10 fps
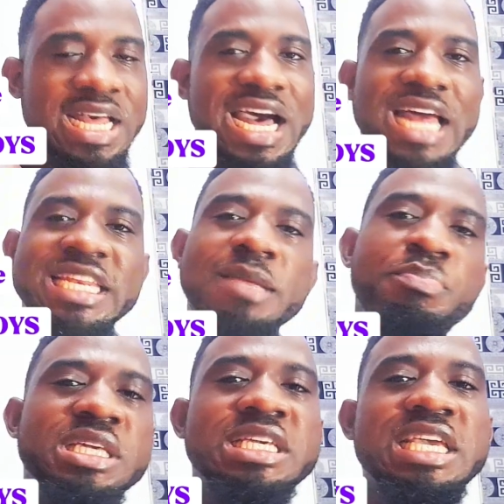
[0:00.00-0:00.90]
and they
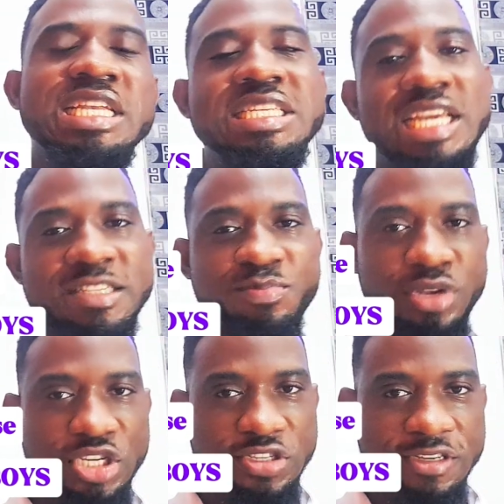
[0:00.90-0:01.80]
begin the
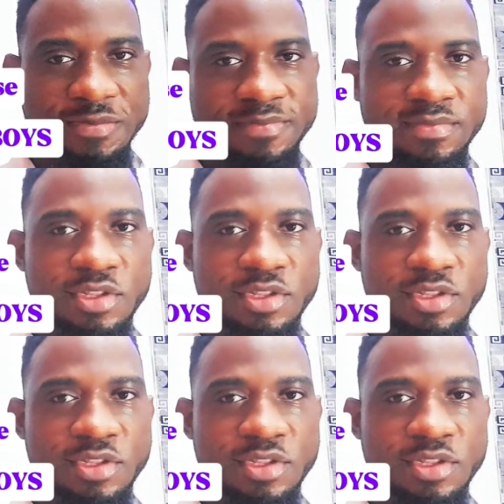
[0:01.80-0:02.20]
expression